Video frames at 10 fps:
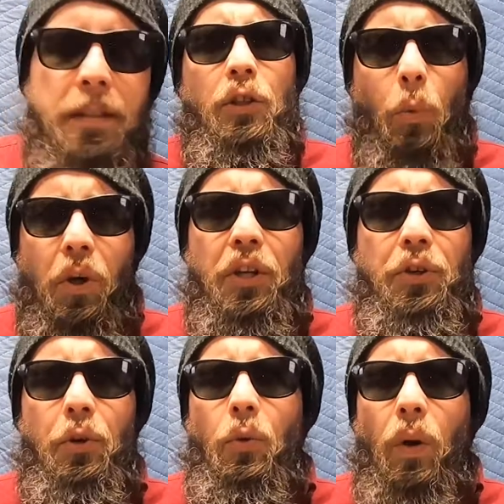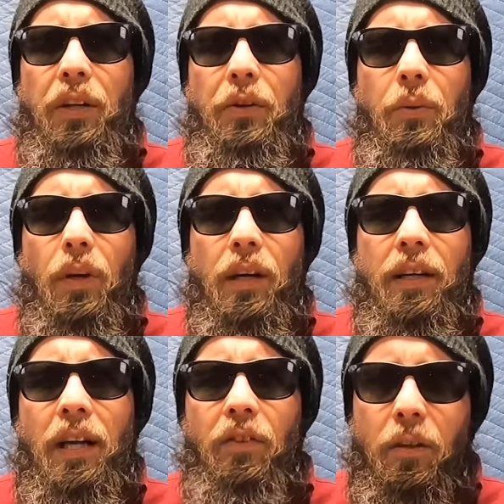So what do you do when you
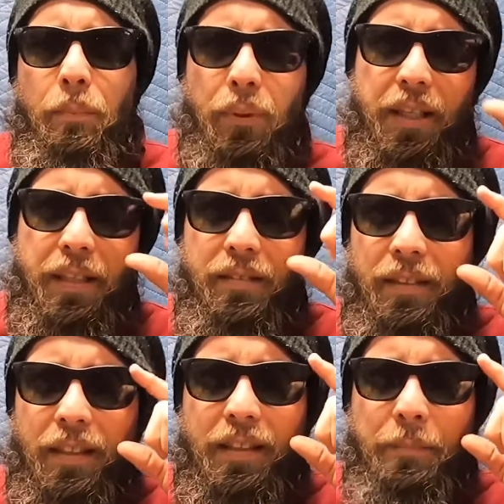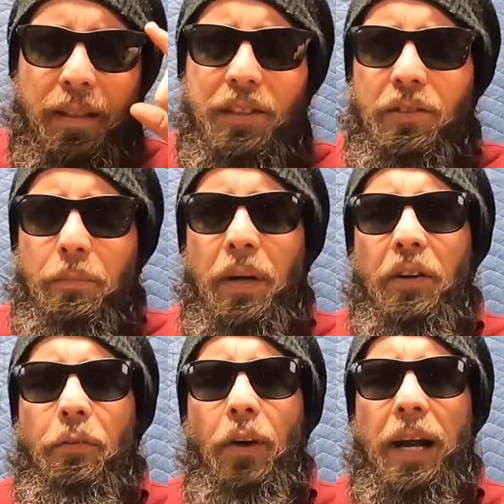have a pretty expensive
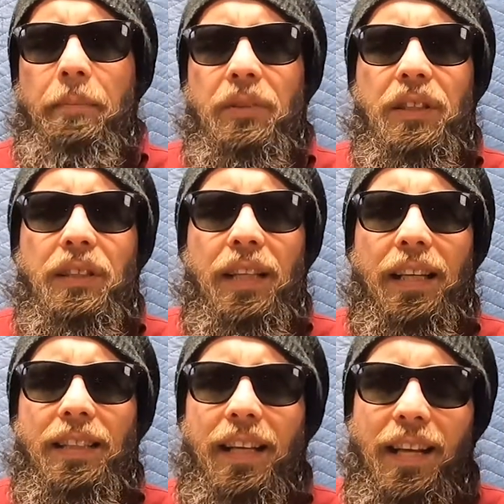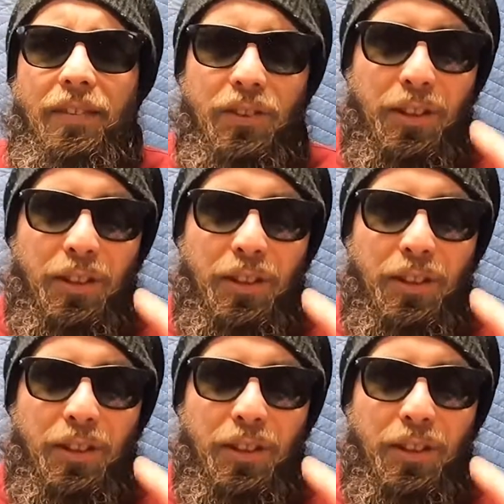pair of frames that have